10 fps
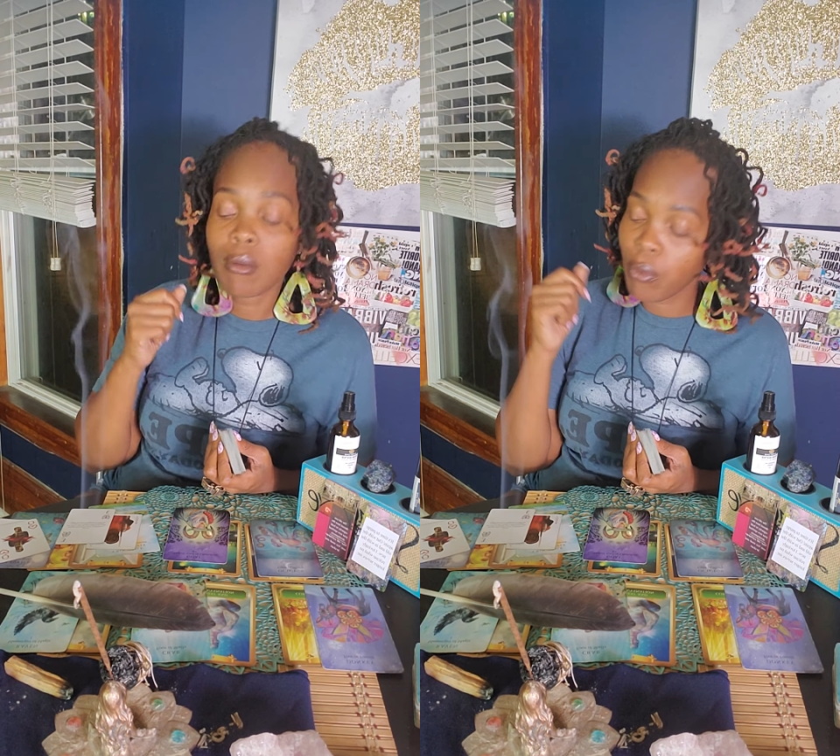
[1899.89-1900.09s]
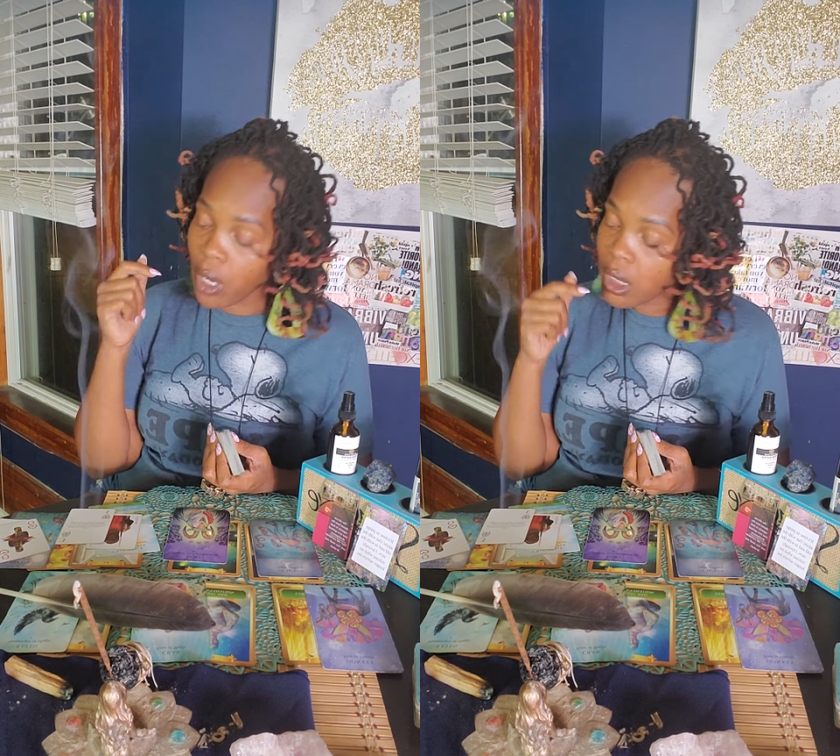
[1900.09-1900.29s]

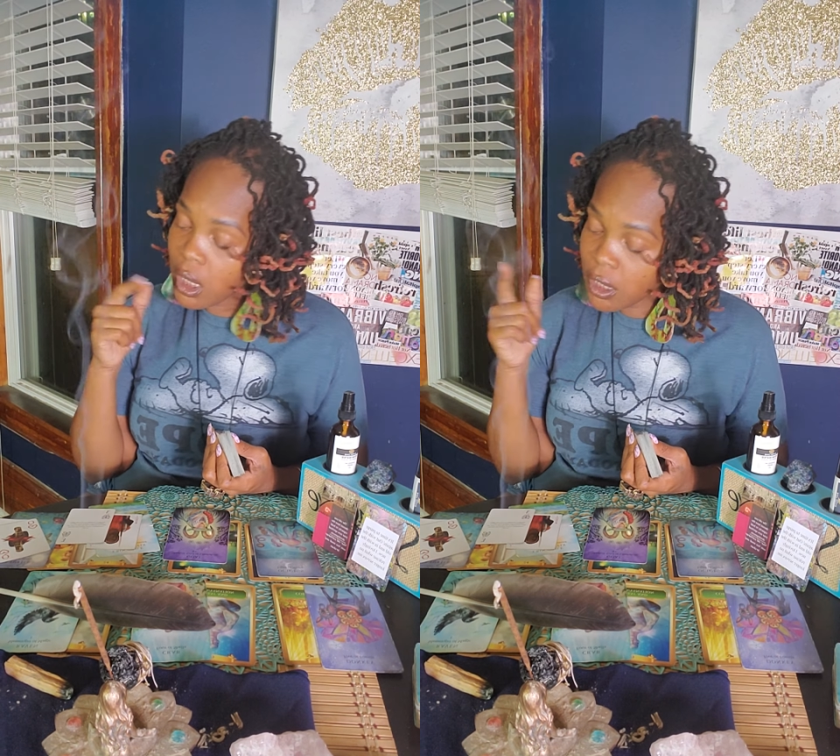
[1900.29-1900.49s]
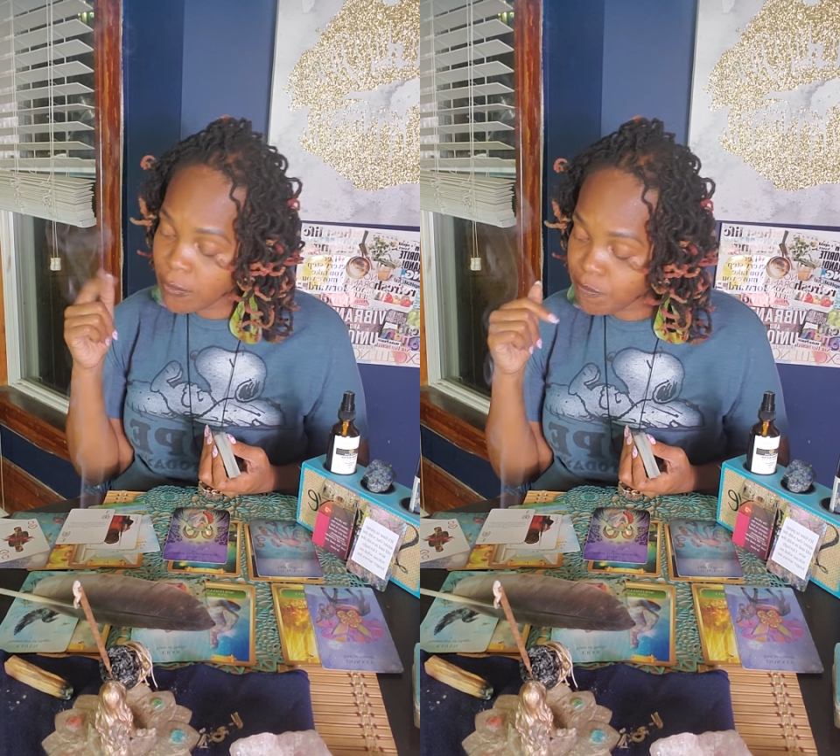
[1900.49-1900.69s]

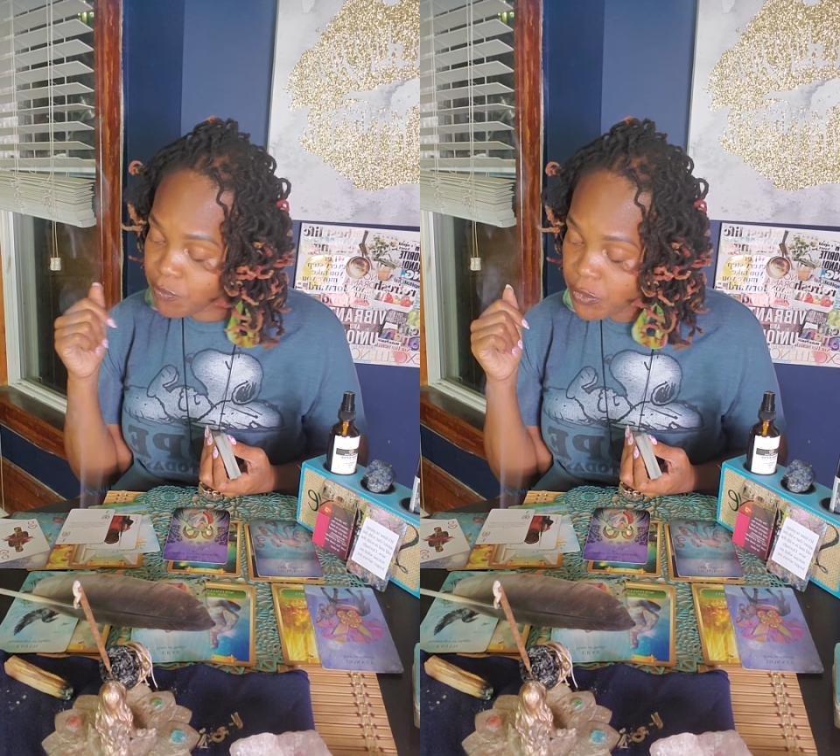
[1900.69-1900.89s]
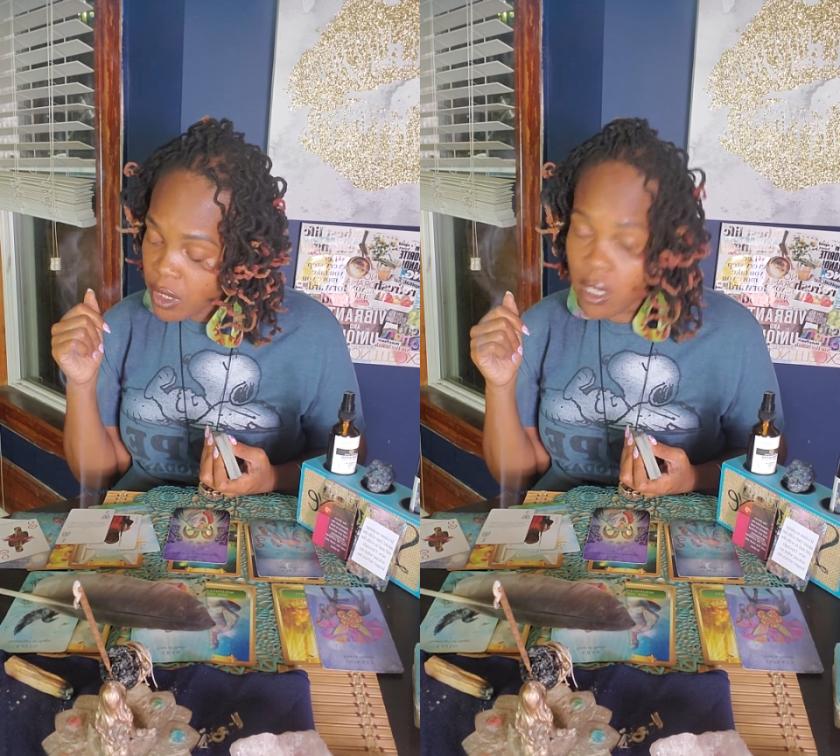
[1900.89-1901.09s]
brother
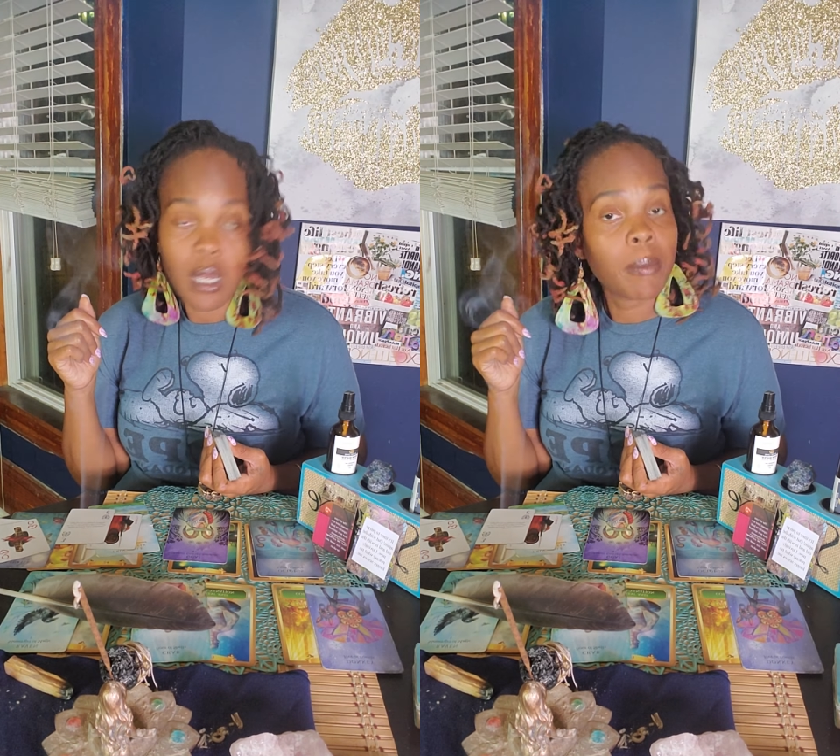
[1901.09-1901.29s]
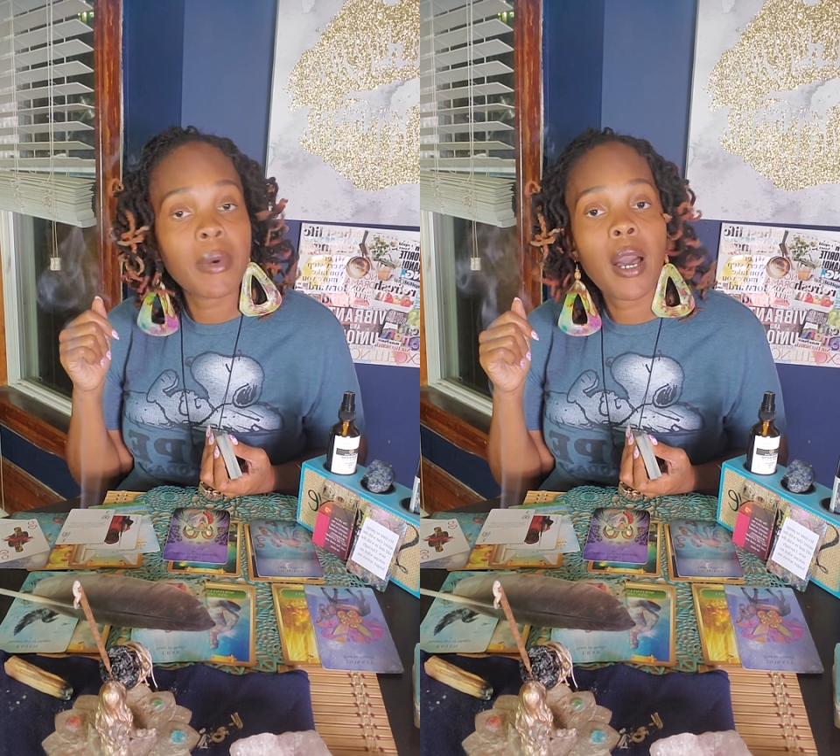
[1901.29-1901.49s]

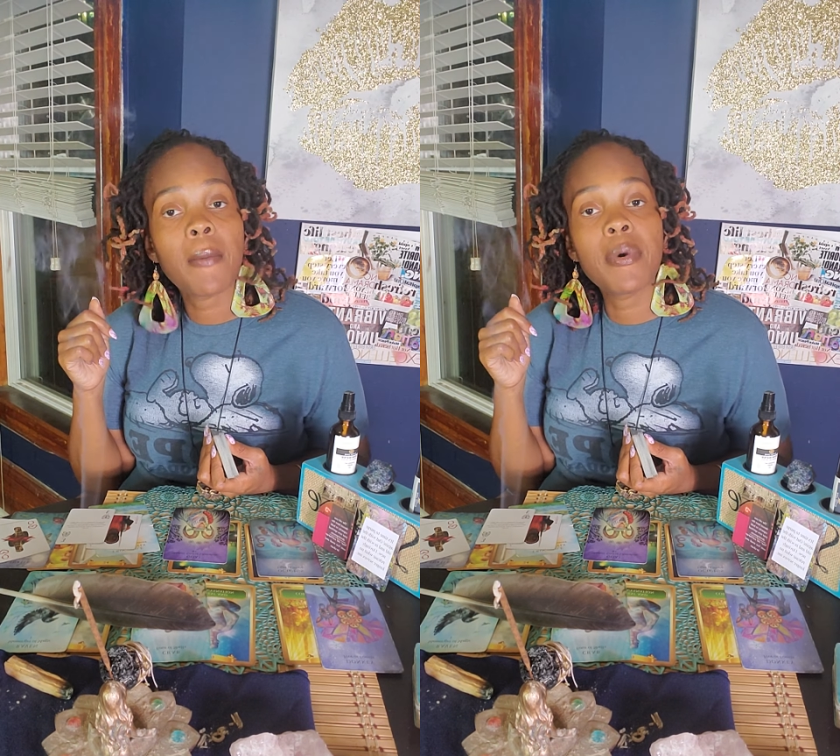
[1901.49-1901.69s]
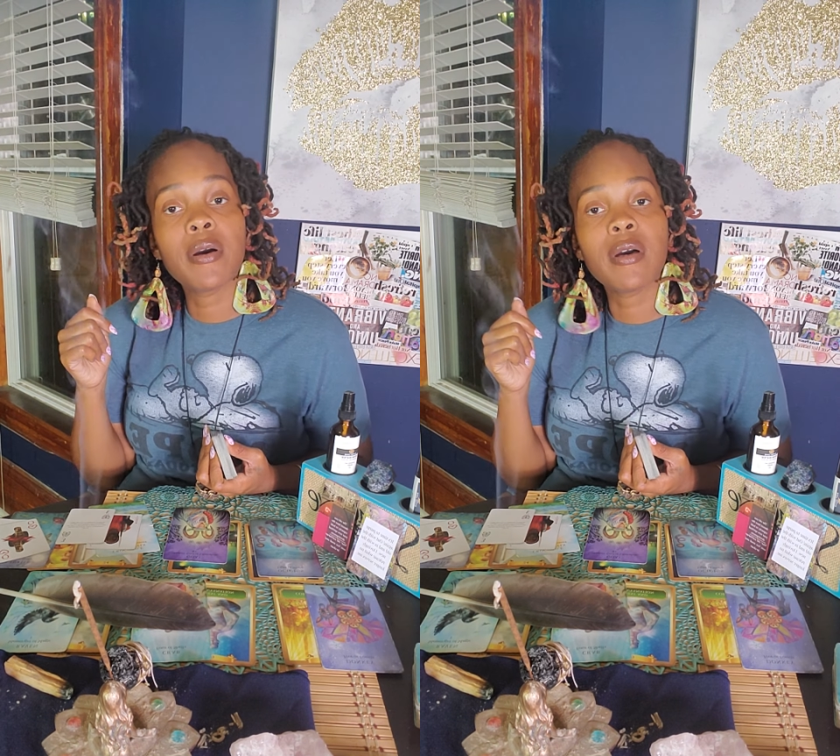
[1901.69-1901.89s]

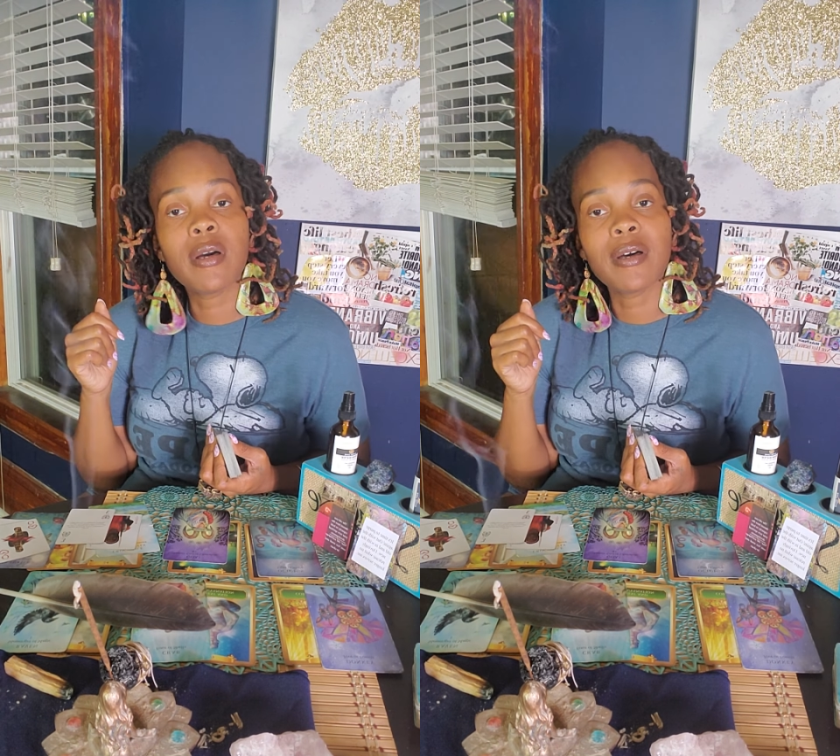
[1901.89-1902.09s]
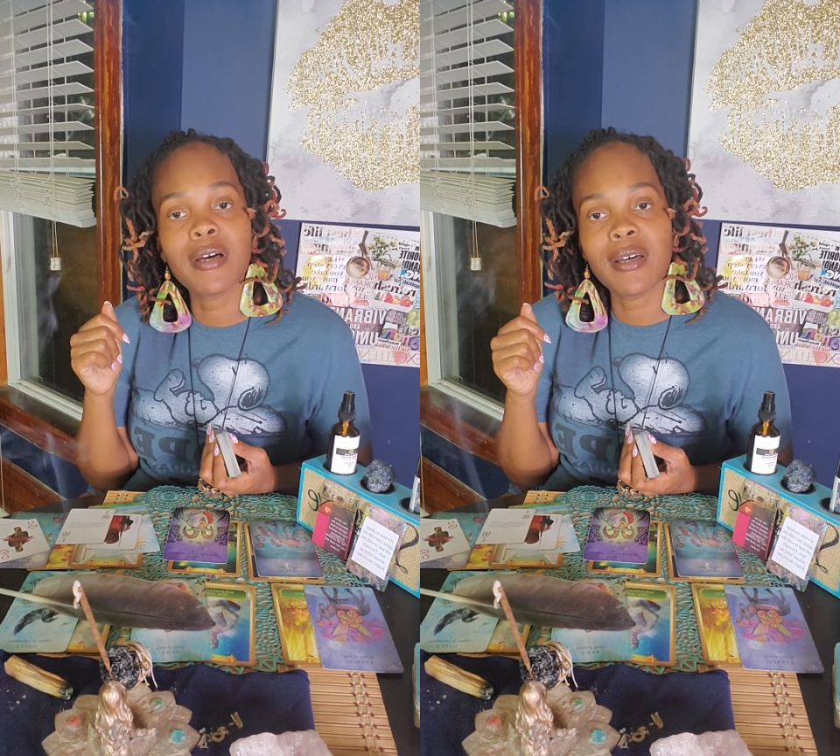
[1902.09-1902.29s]

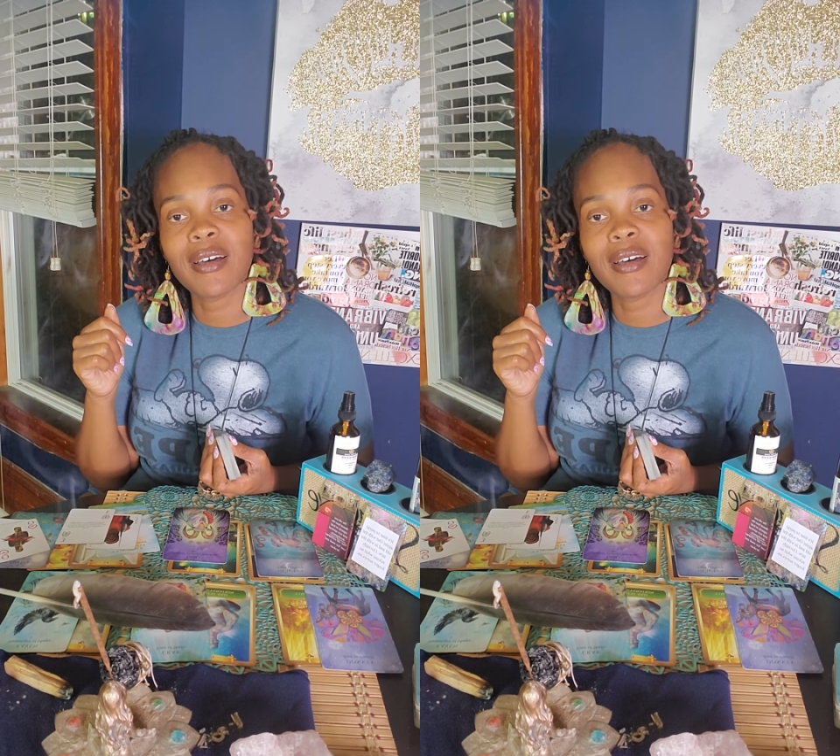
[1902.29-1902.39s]
um,